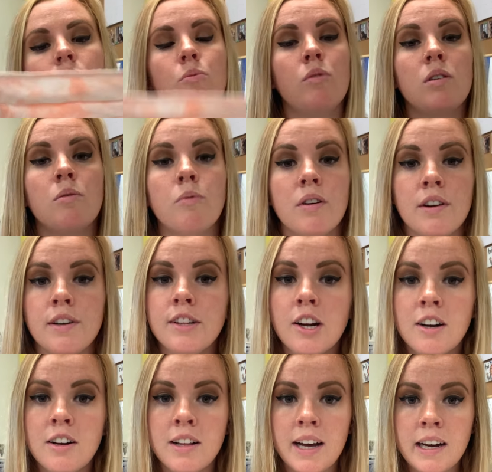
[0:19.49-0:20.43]
When we're in
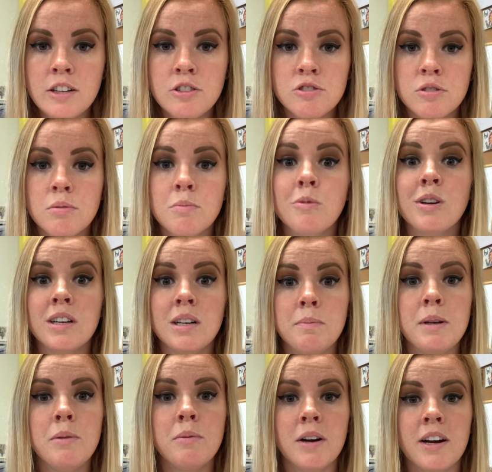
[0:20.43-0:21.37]
our classroom, we're
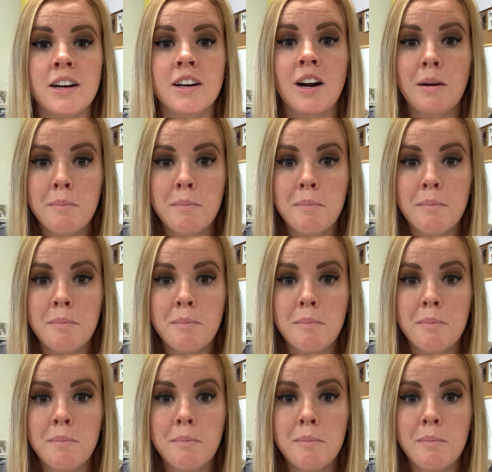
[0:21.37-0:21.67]
gonna be wearing